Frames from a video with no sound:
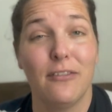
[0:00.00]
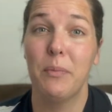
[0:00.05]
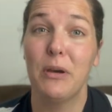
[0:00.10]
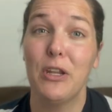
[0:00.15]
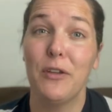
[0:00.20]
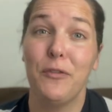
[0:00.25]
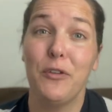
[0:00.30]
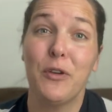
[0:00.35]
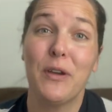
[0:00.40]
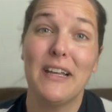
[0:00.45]
But
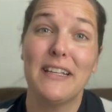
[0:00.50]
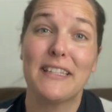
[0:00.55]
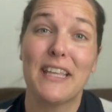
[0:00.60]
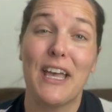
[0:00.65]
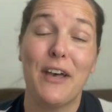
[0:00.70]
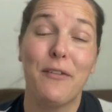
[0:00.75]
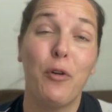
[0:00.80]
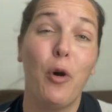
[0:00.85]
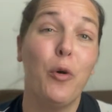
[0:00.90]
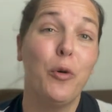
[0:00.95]
if you guys
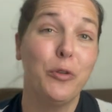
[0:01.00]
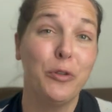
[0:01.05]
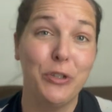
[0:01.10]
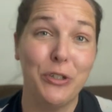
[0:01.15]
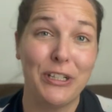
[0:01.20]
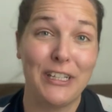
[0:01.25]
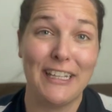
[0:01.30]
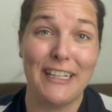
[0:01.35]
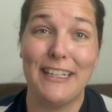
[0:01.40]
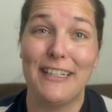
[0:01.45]
have older
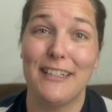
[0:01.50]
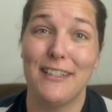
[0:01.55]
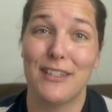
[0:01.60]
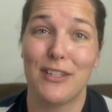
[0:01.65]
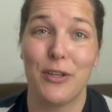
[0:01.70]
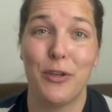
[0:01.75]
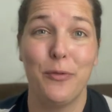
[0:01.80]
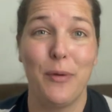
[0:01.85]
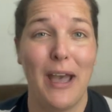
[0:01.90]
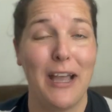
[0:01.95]
kids
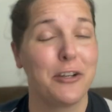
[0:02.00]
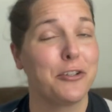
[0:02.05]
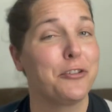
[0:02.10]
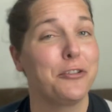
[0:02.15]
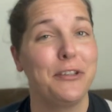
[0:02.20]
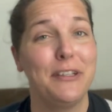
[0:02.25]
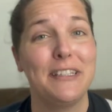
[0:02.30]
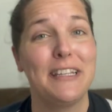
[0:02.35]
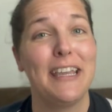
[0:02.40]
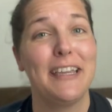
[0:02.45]
who
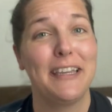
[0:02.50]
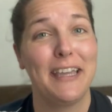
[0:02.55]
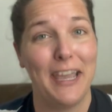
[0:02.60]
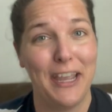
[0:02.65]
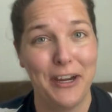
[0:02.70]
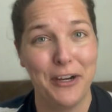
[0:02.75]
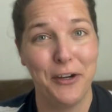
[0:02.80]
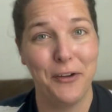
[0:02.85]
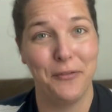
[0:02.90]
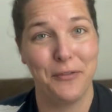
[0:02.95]
actually take
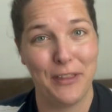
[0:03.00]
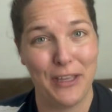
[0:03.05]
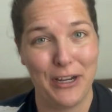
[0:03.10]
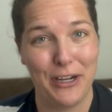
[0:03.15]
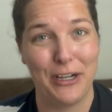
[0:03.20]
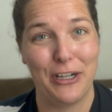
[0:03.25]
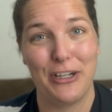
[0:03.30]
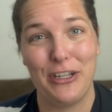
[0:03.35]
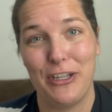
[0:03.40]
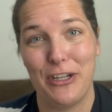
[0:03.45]
care of
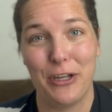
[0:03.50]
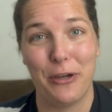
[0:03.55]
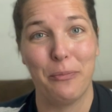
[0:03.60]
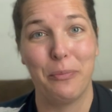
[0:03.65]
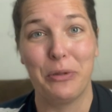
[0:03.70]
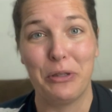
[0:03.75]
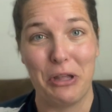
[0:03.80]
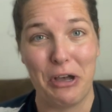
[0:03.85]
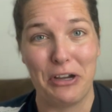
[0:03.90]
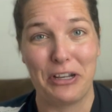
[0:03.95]
their, you know,
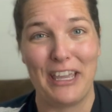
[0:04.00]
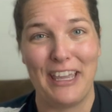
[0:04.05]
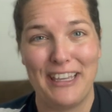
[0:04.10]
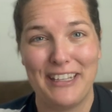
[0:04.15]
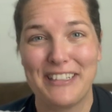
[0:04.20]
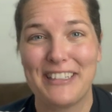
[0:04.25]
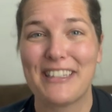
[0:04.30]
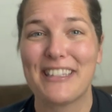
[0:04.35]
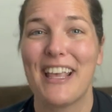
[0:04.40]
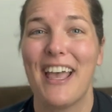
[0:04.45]

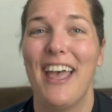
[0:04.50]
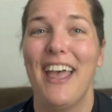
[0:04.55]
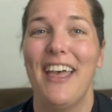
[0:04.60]
belongings,